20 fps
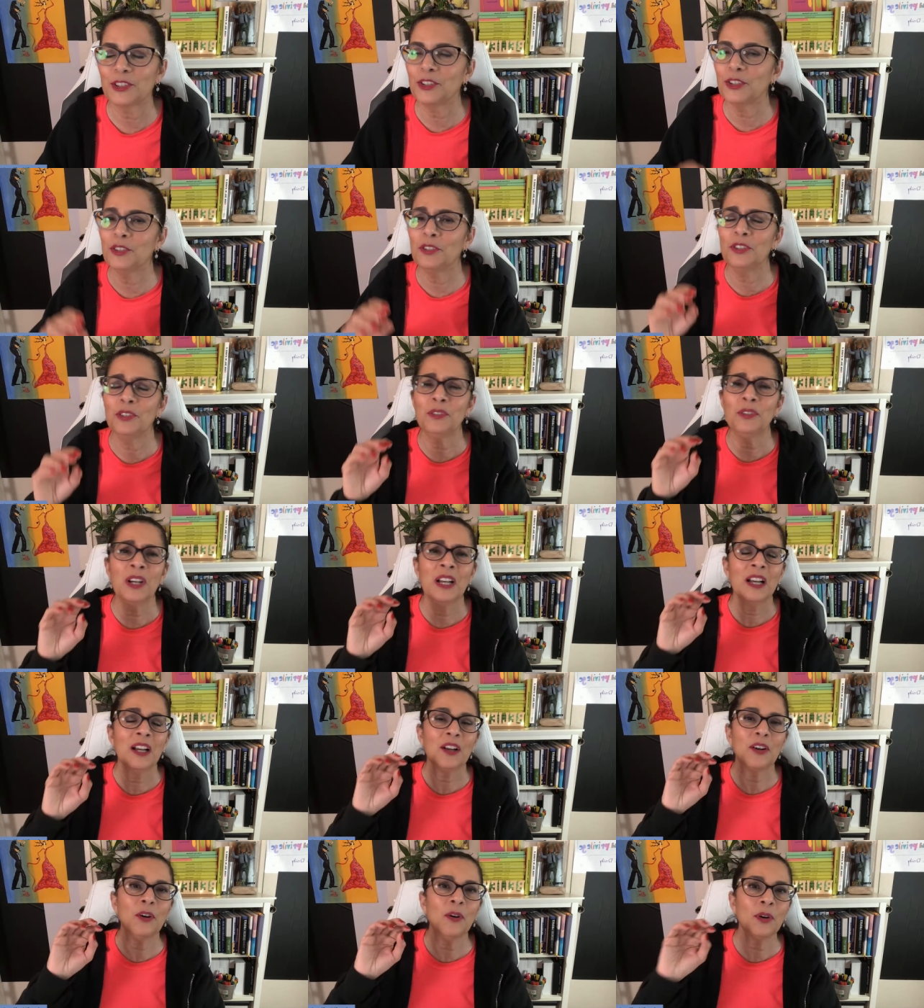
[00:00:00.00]
Do you
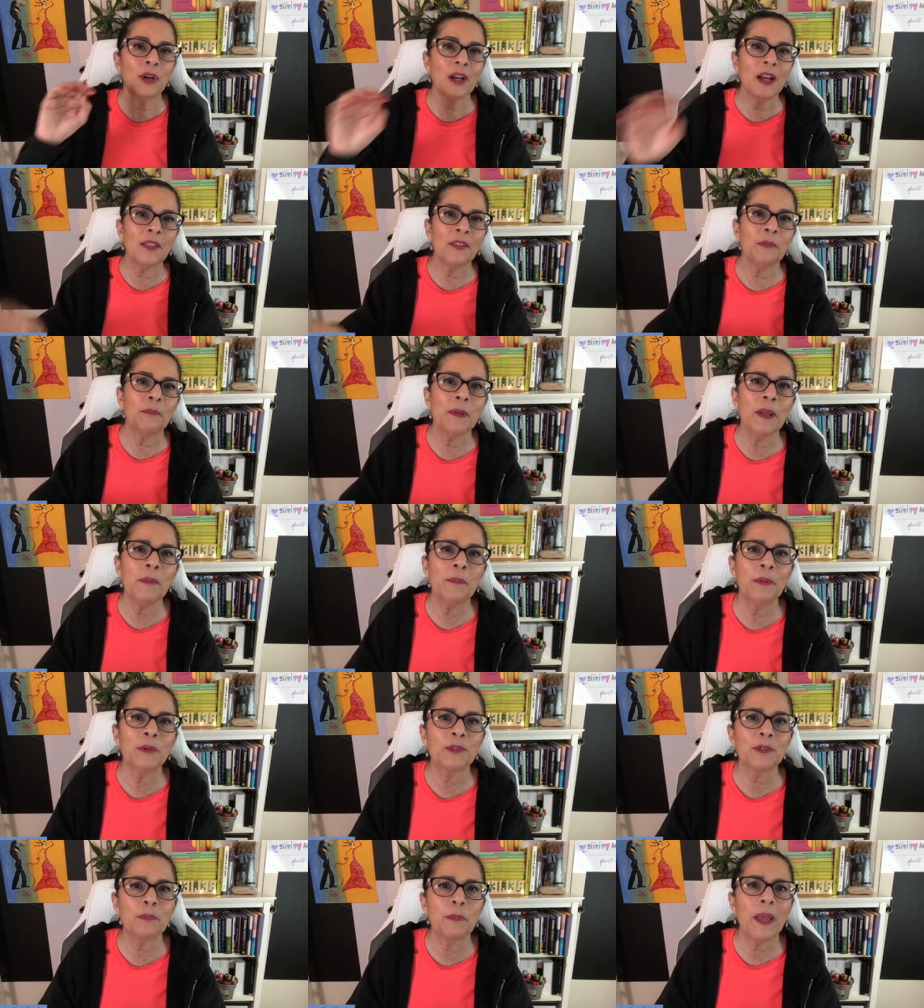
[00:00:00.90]
go to other
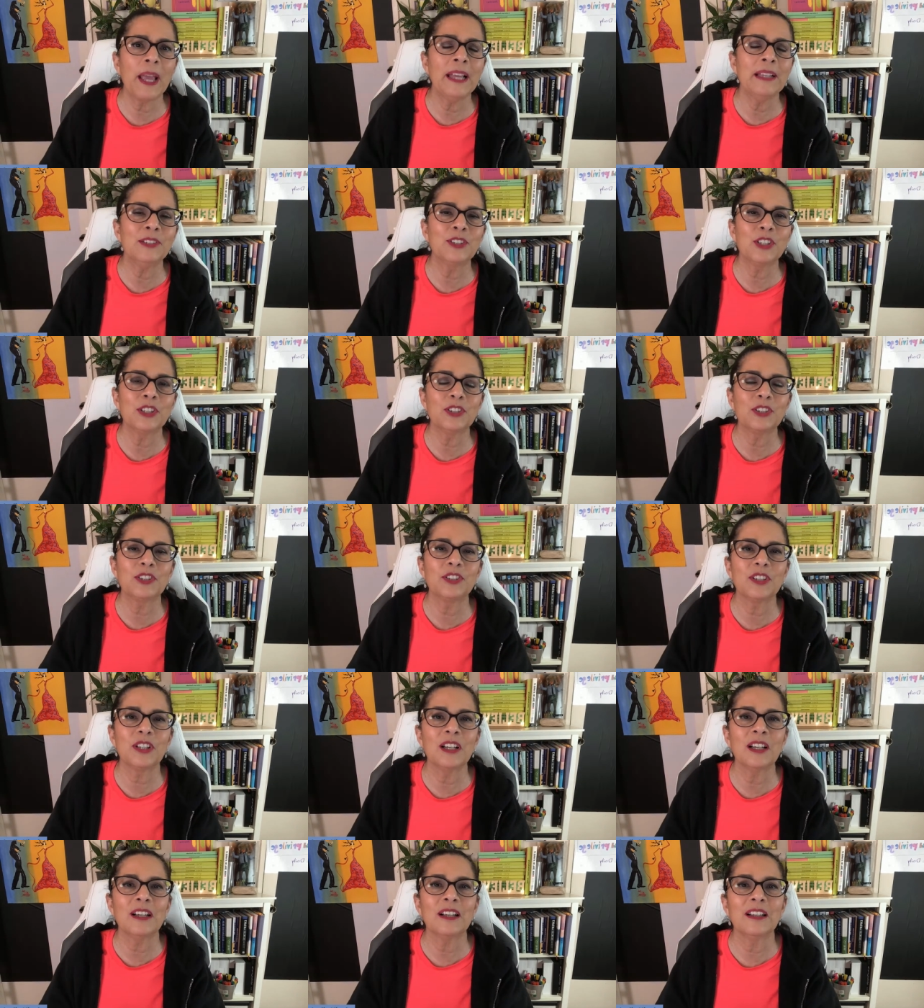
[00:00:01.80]
people's pages,
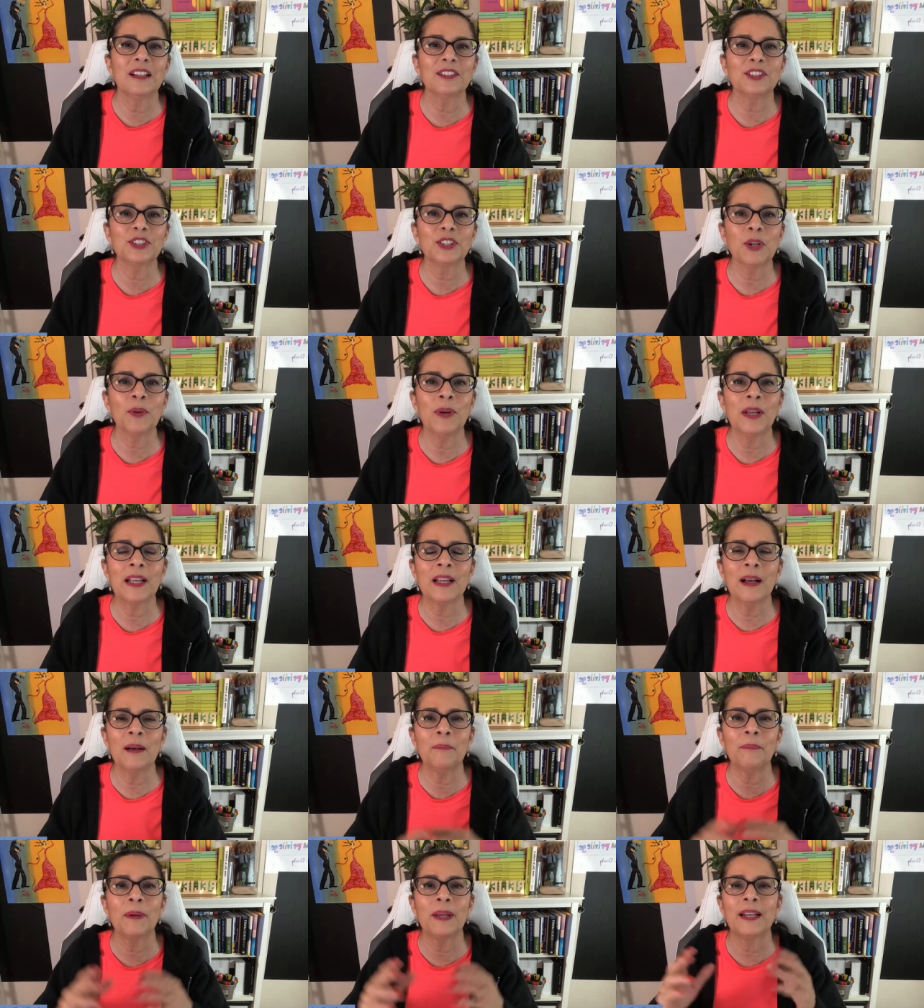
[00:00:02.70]
showing
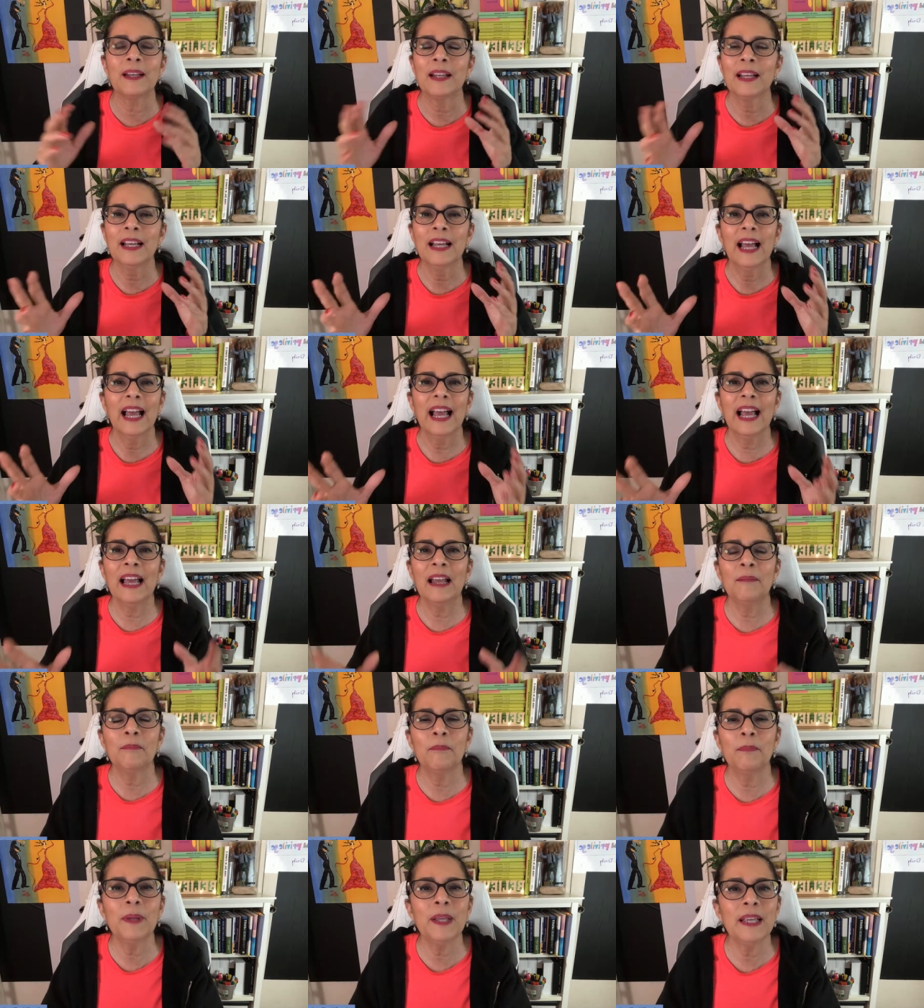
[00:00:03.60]
up
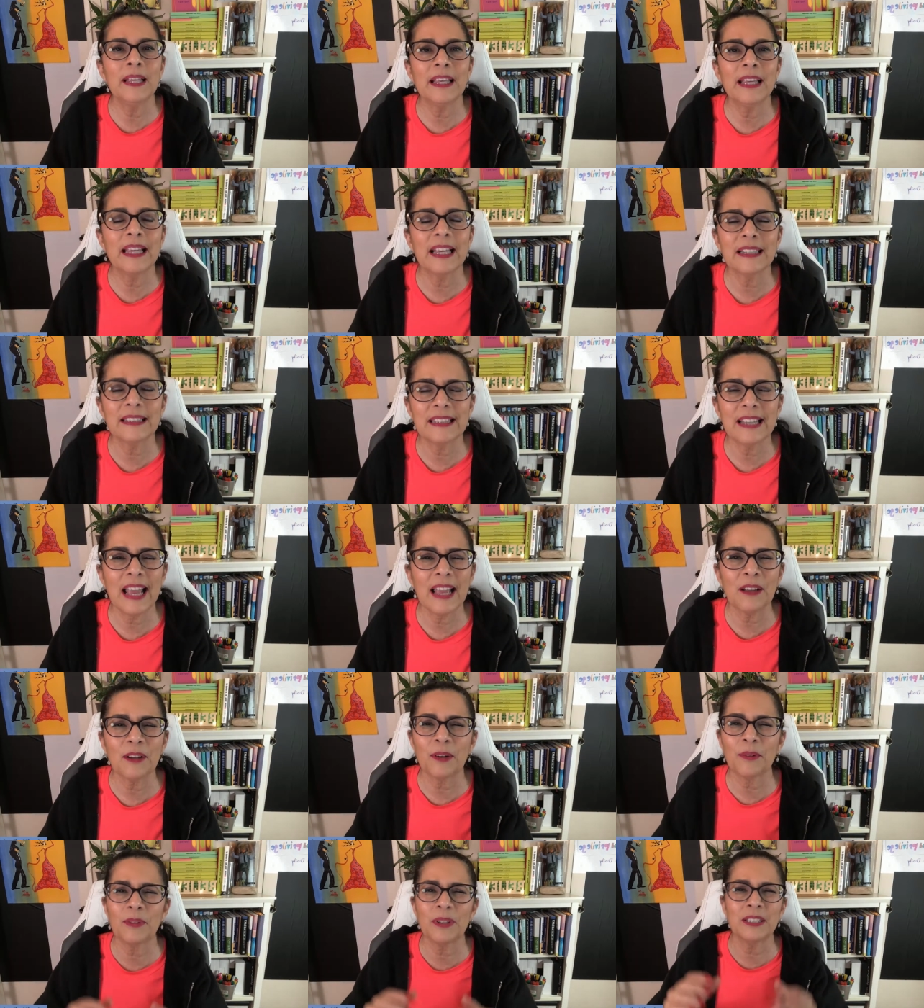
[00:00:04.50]
and being
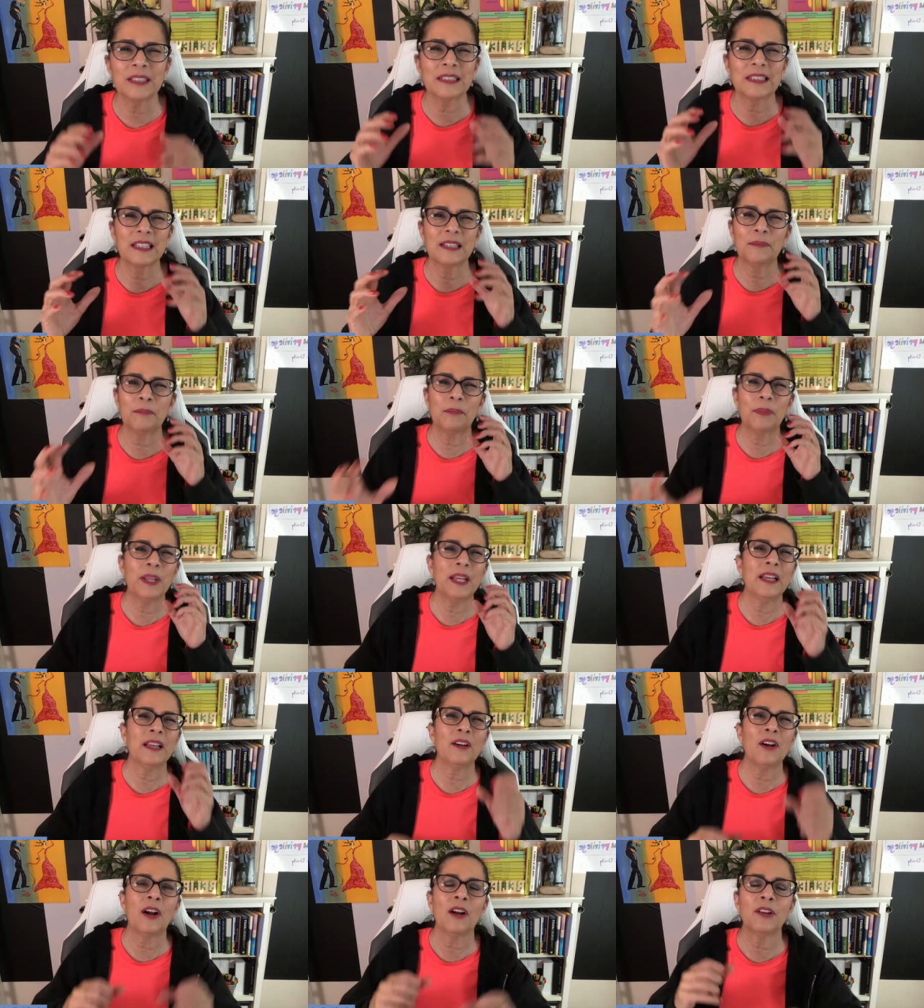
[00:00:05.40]
cantankerous and
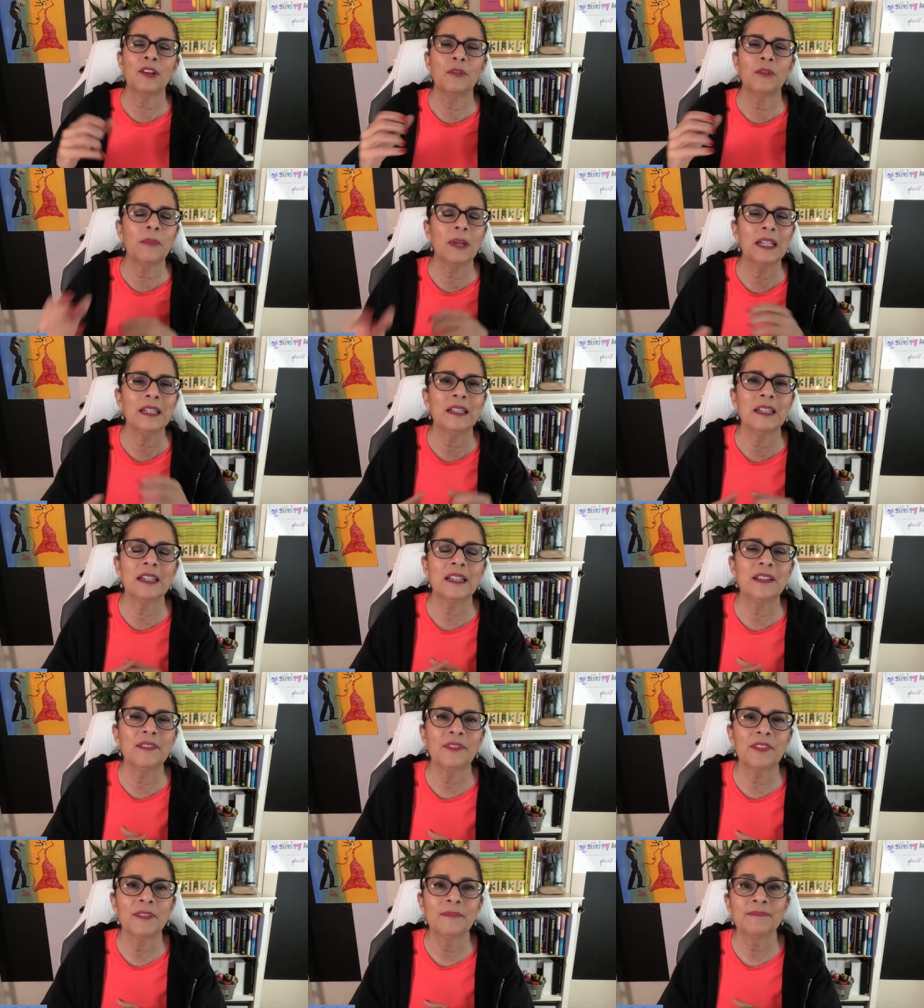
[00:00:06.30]
being
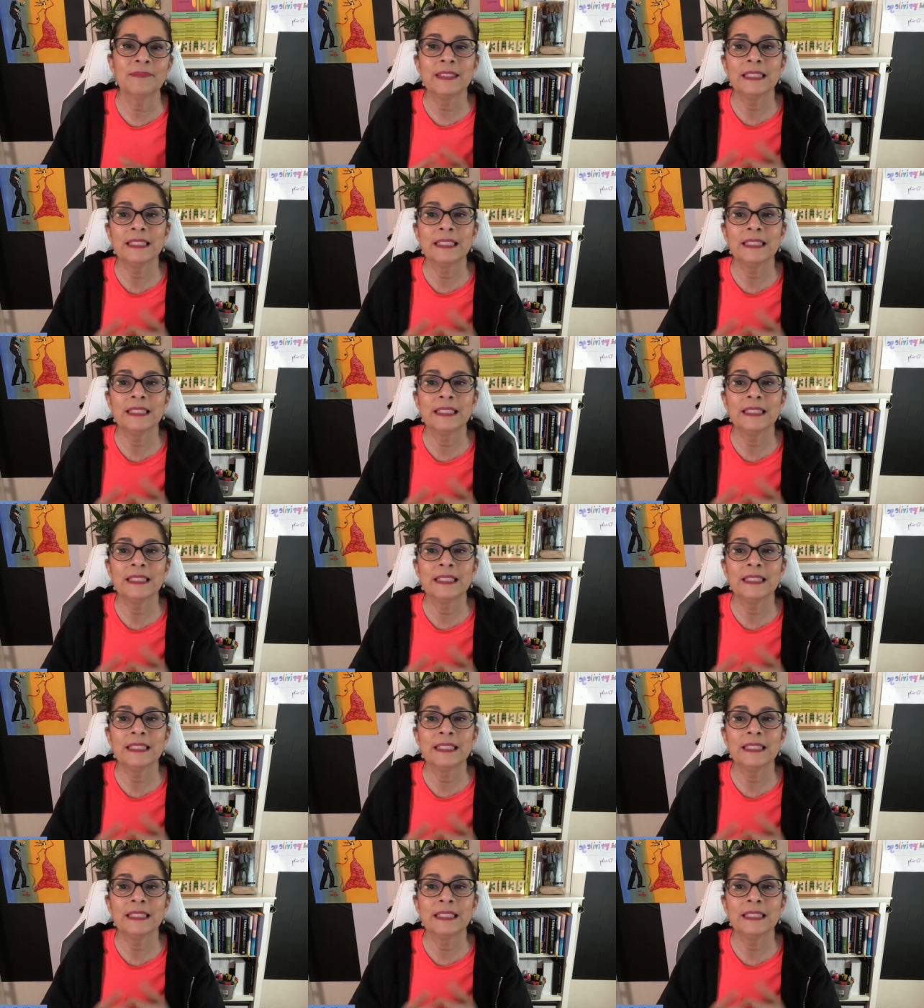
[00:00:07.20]
argumentative?